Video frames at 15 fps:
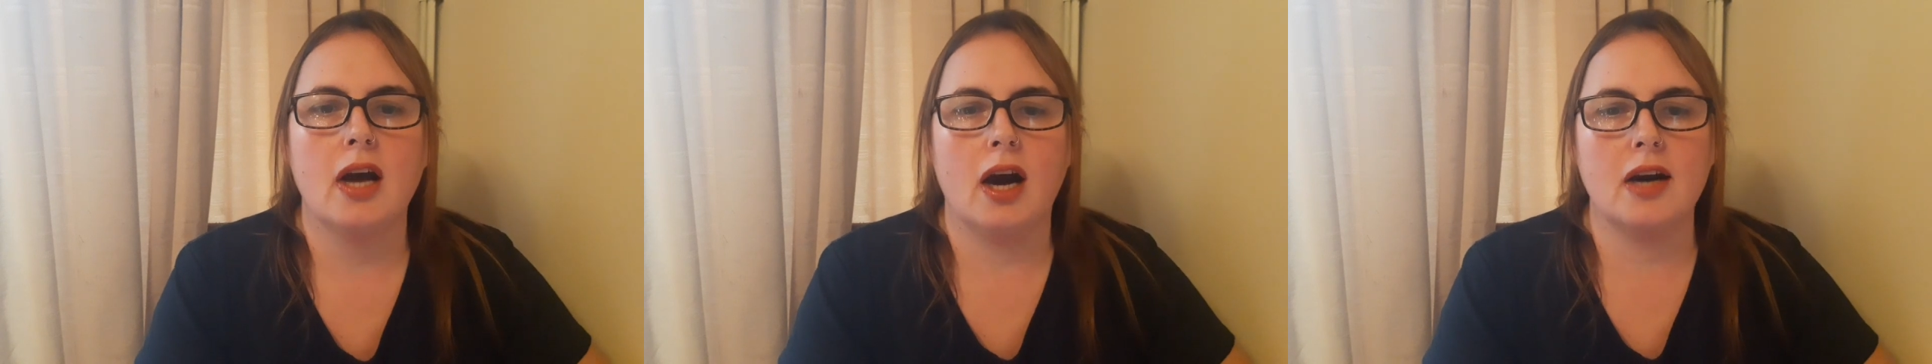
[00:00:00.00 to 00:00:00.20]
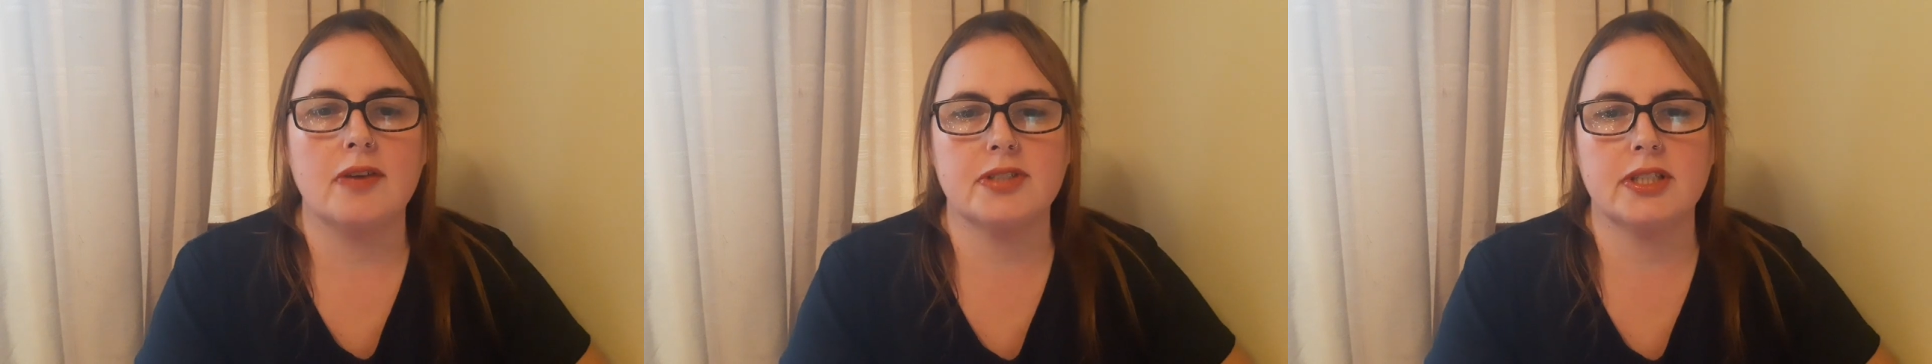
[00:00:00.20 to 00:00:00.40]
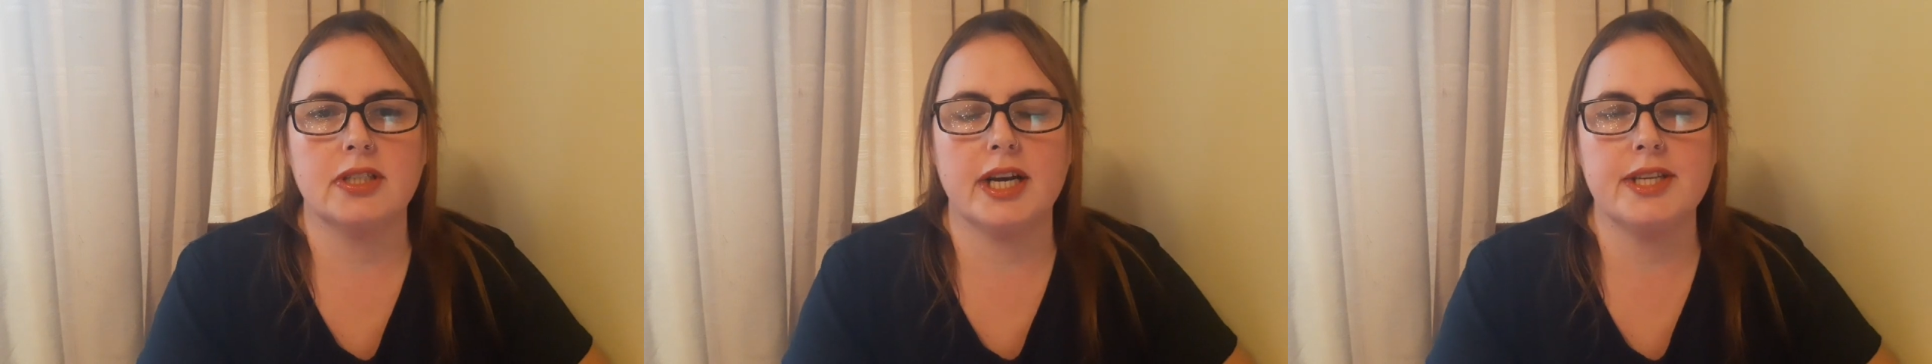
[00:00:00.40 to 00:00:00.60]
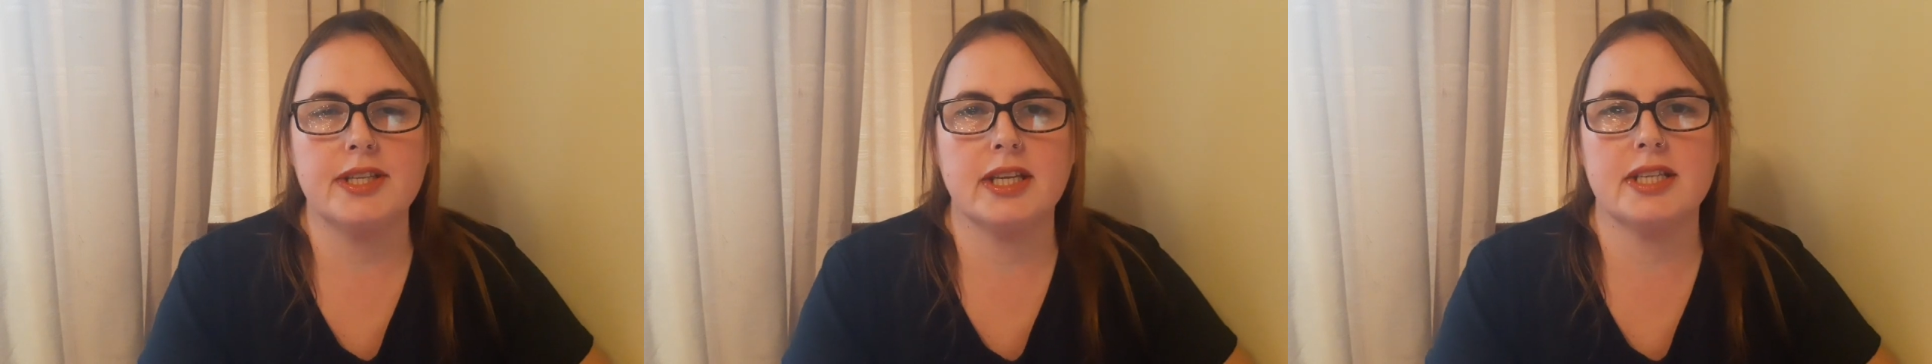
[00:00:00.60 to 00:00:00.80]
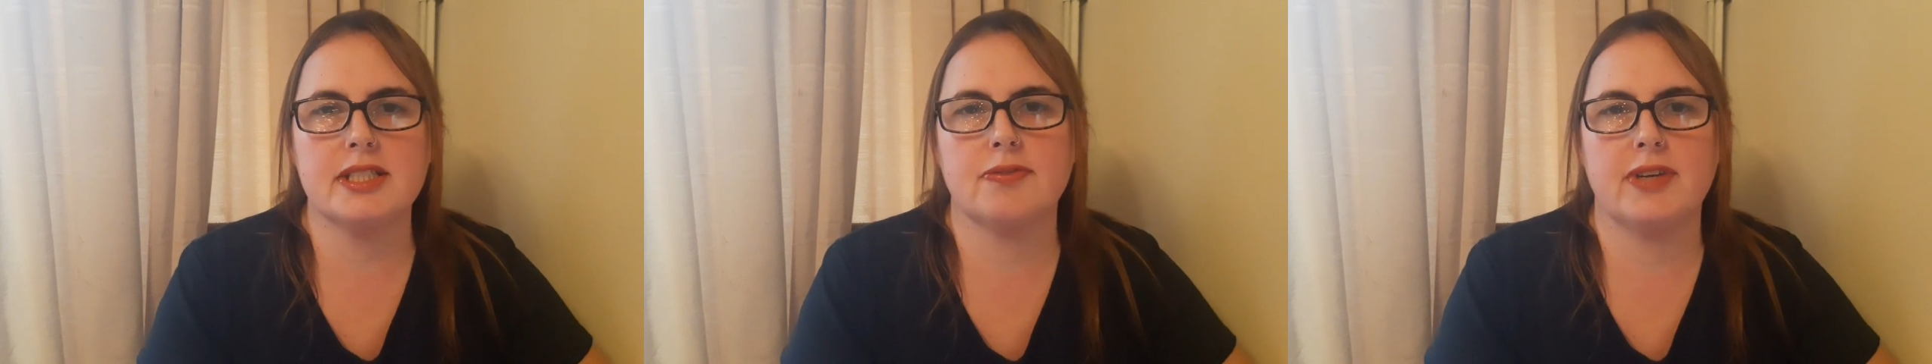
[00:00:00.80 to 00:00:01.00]
After 9
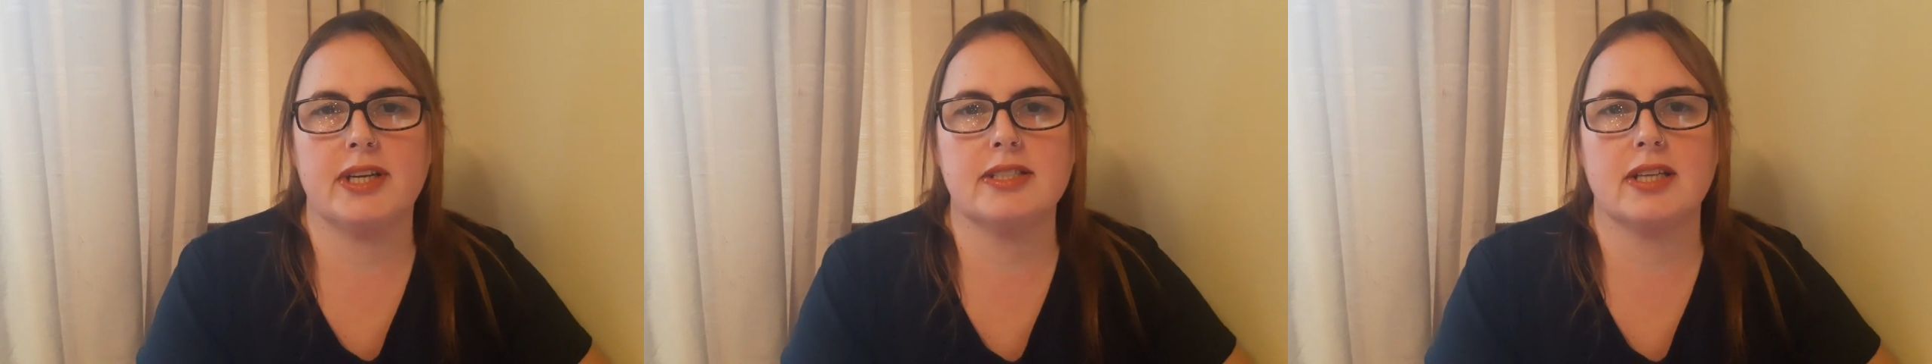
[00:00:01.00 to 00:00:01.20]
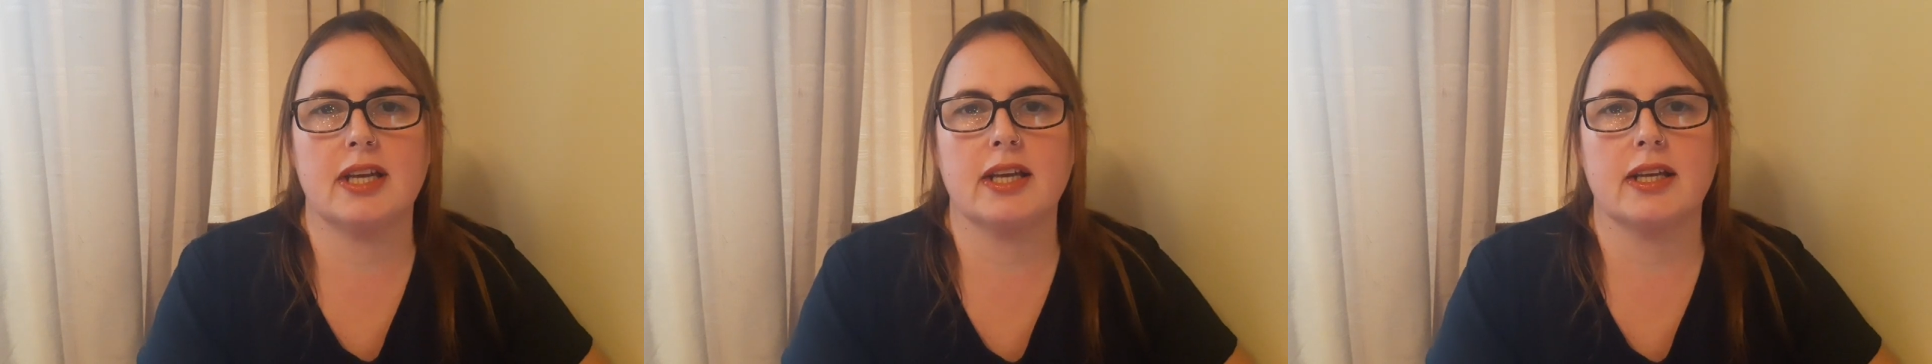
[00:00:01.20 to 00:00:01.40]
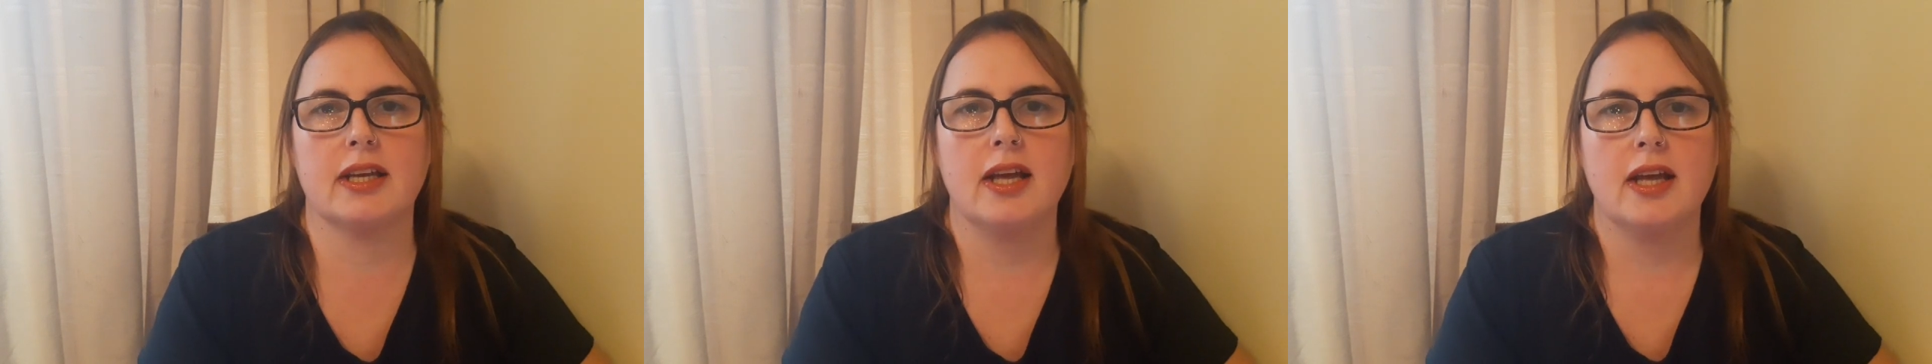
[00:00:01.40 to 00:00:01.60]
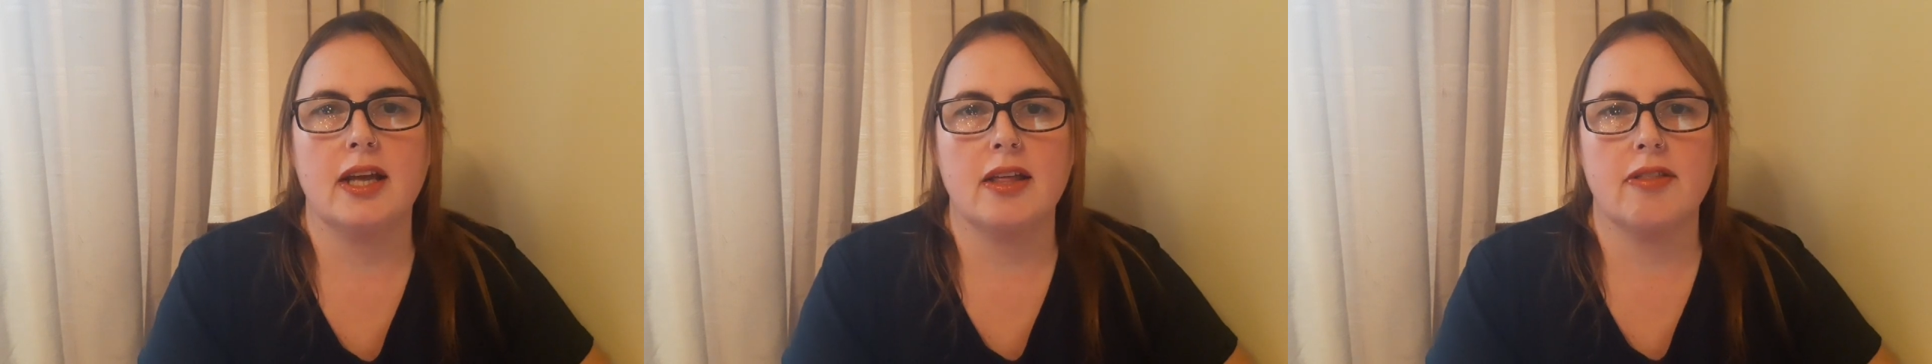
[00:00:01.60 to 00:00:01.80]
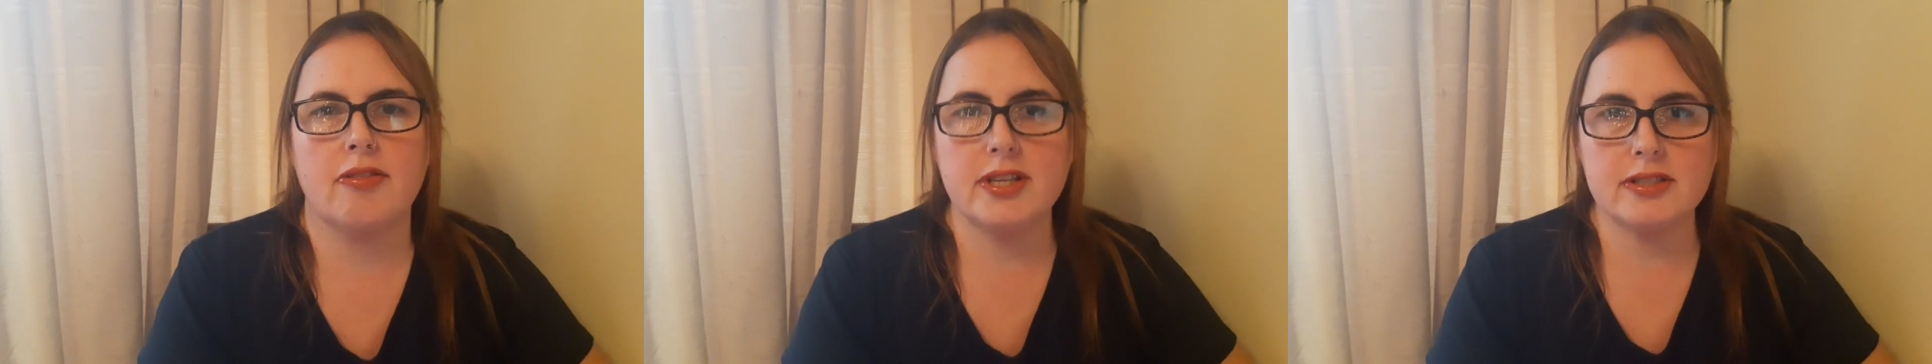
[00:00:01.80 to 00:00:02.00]
years of eating
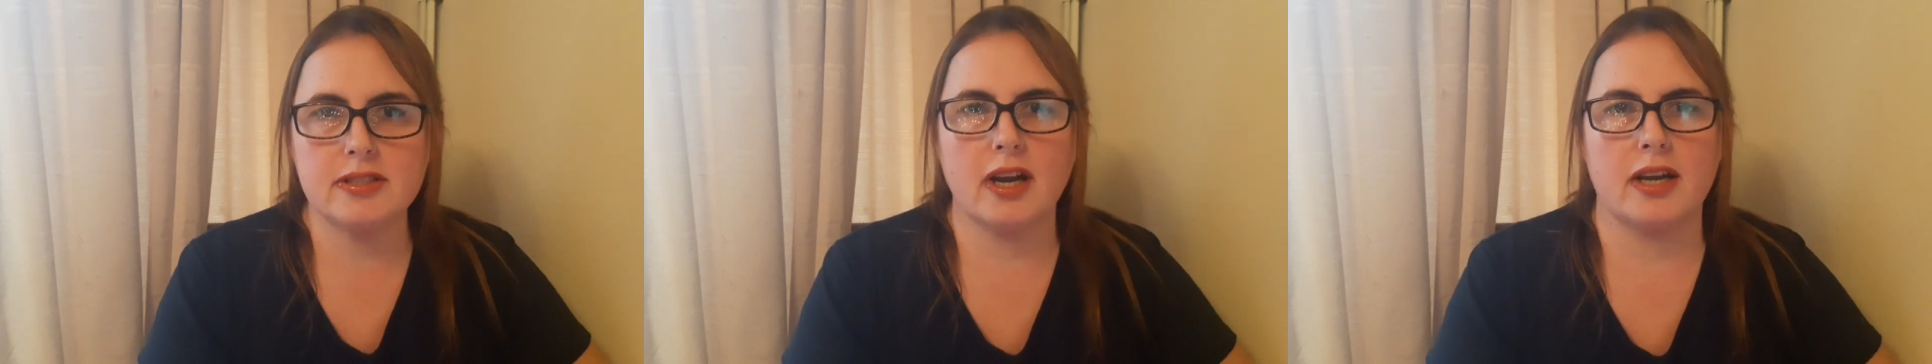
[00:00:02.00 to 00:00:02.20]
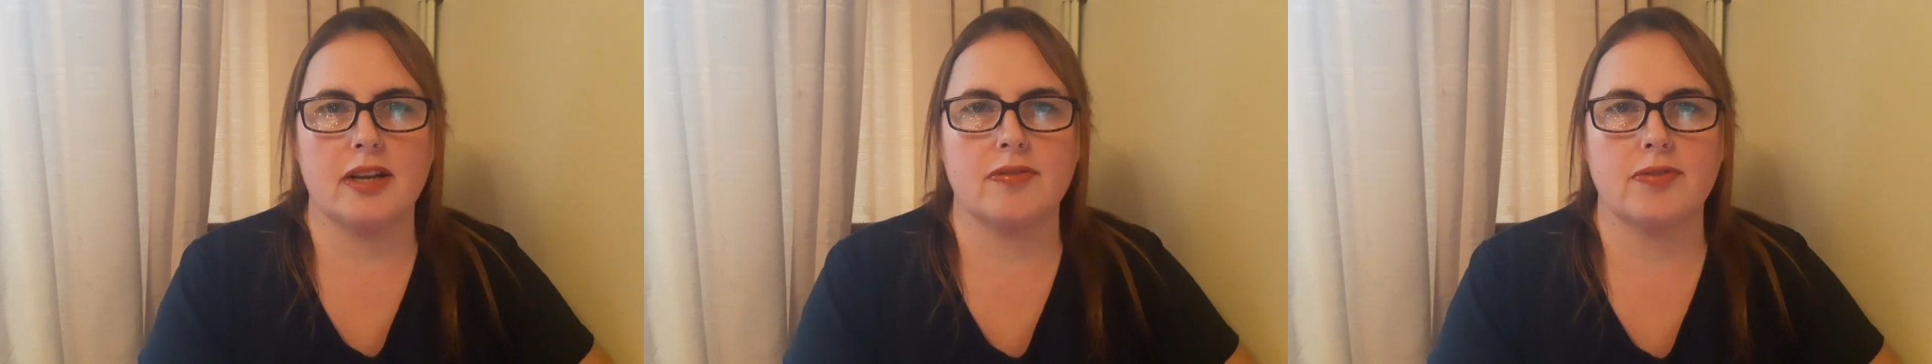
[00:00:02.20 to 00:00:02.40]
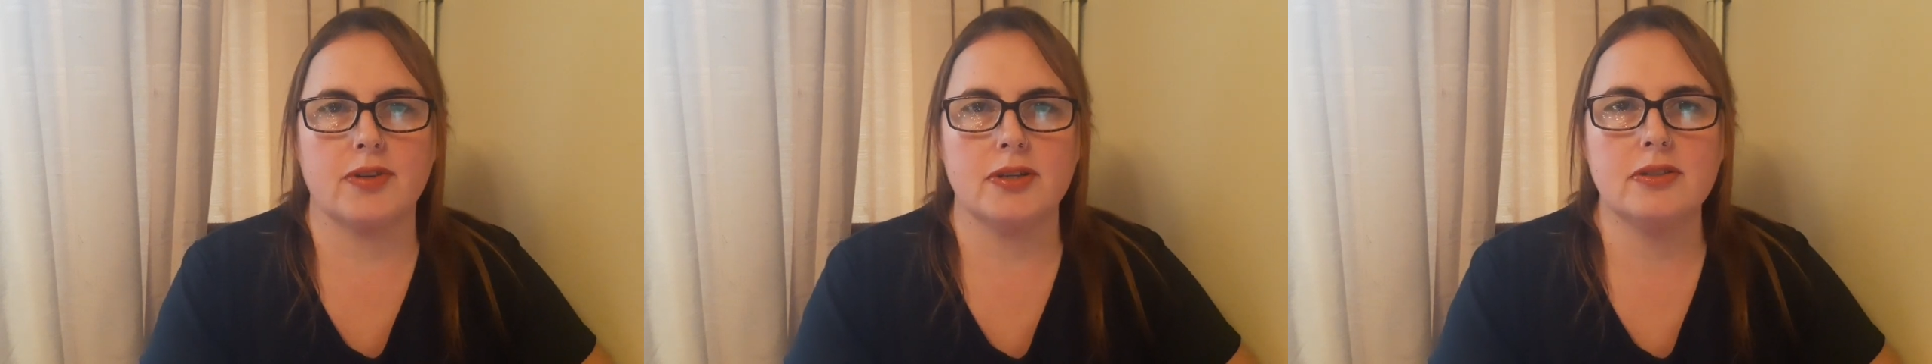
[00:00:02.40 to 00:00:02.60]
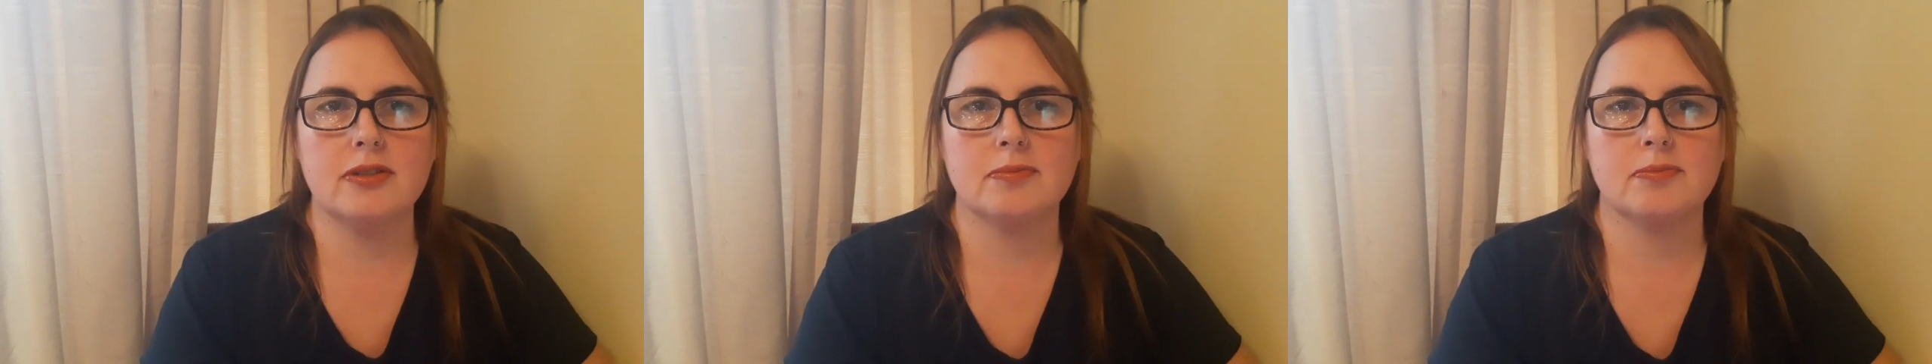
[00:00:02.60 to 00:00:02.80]
this kind of food,